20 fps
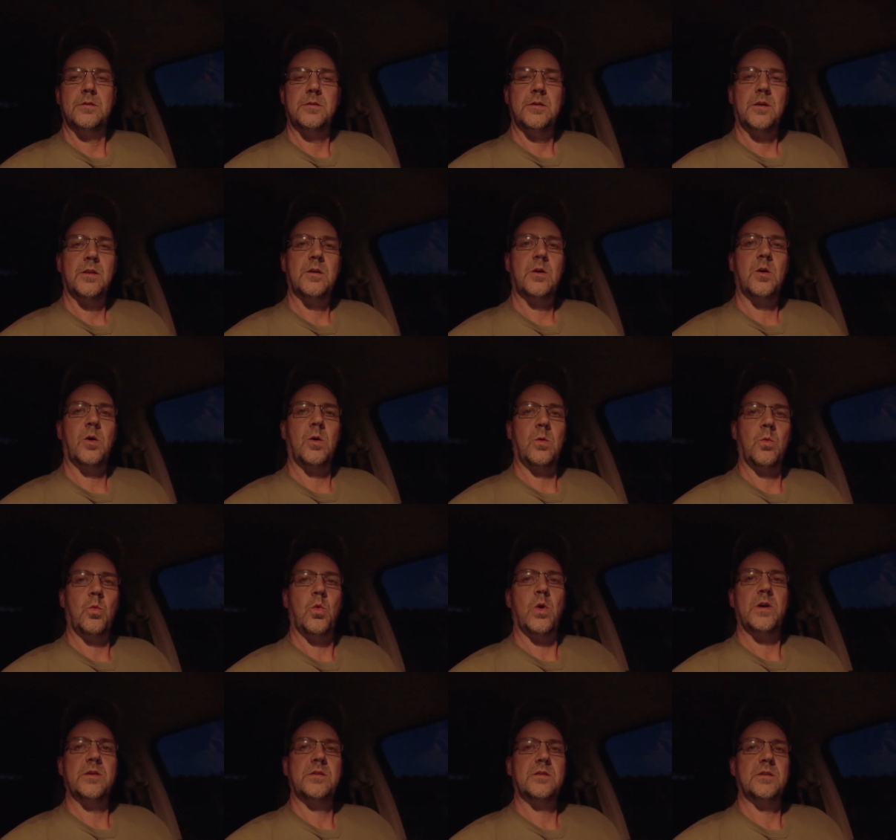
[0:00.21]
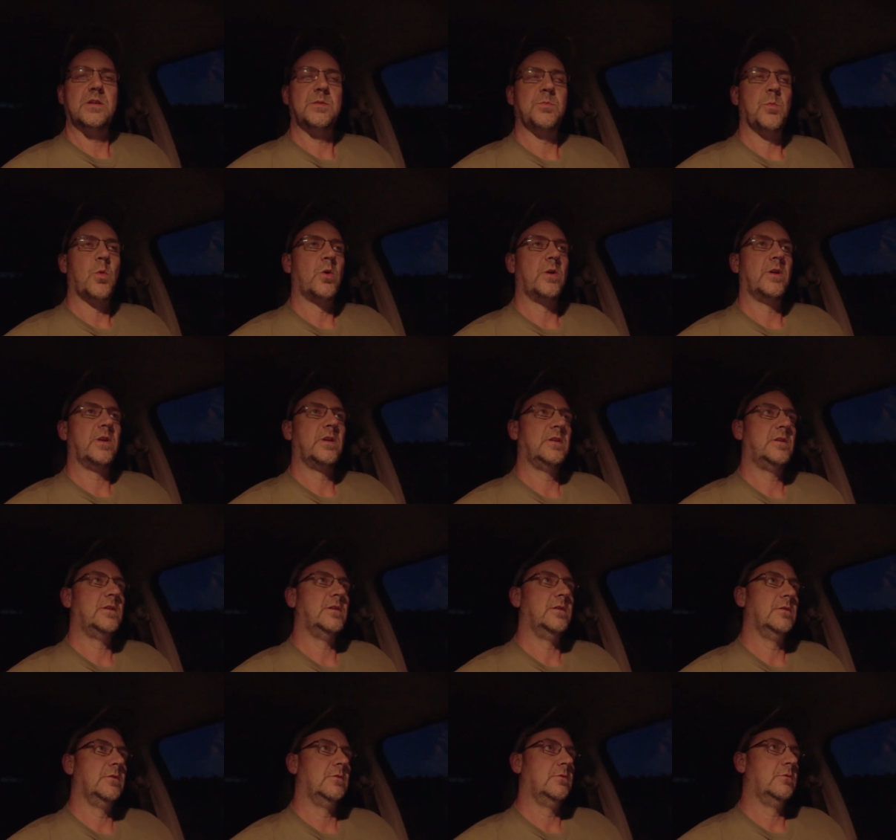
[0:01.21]
So the goal was this morning
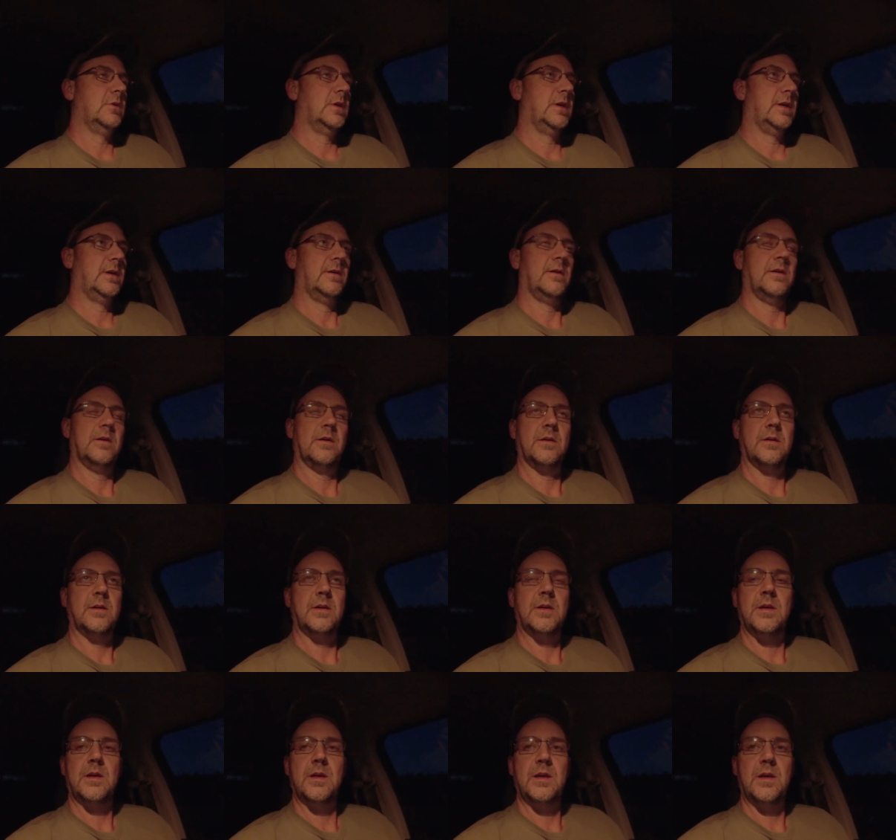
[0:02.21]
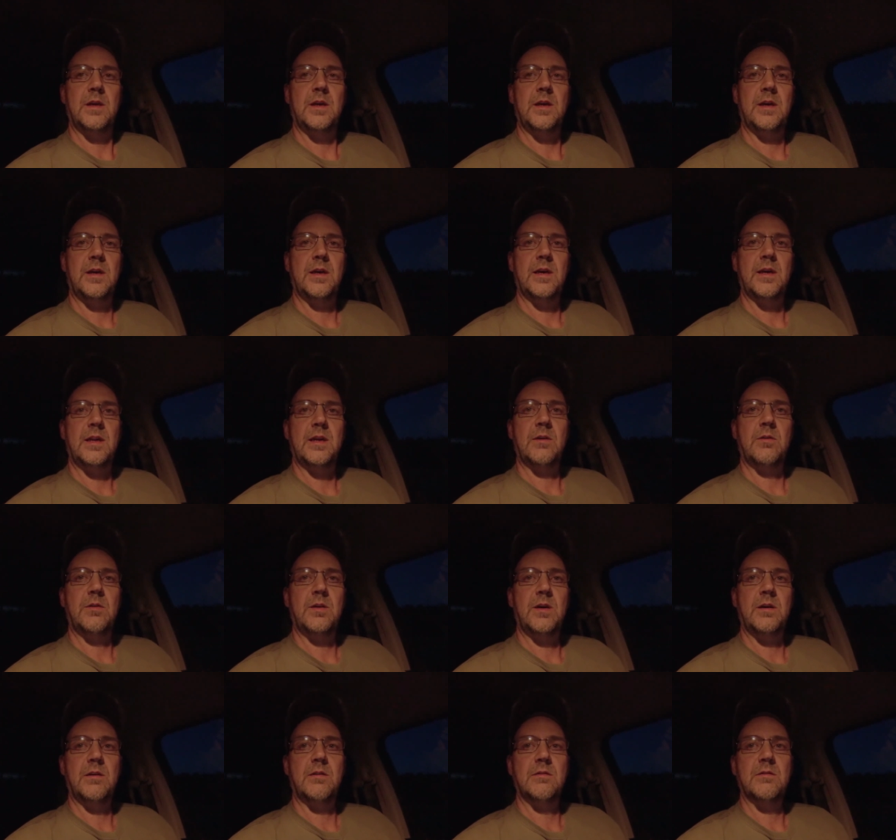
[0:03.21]
to uh, get out
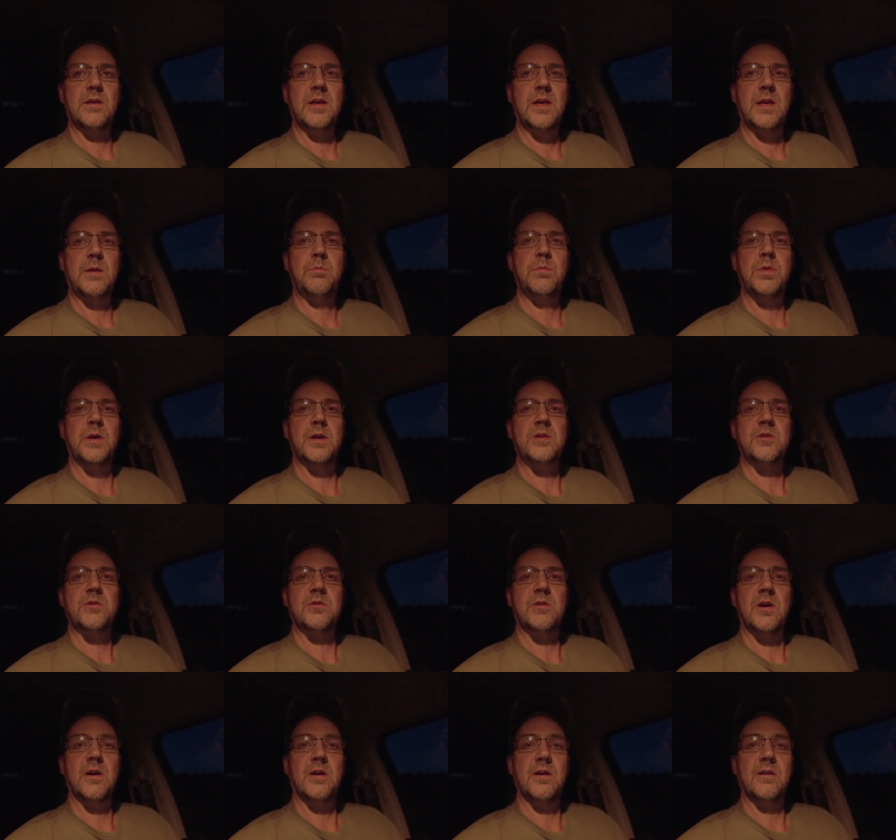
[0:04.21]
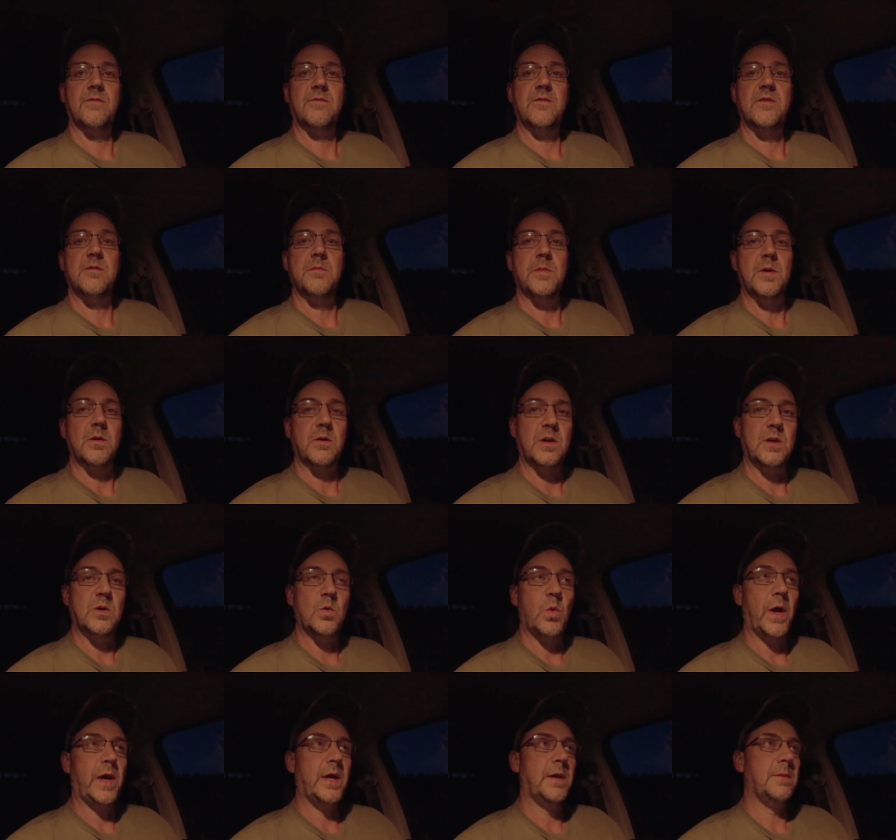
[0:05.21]
here and get a picture of the Milky
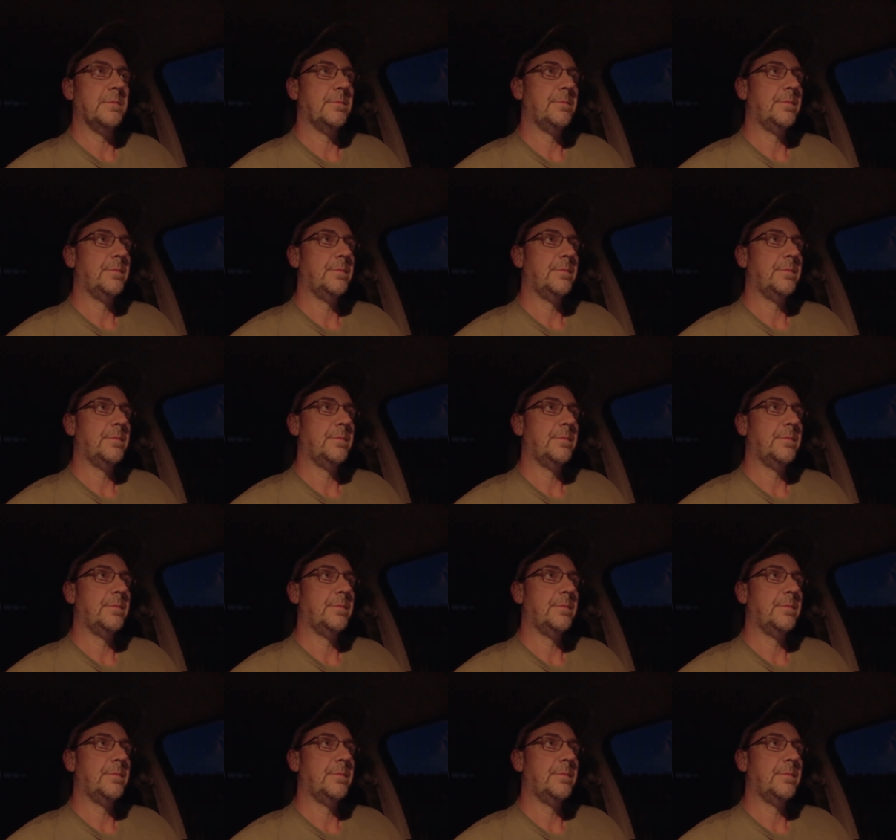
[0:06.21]
Way.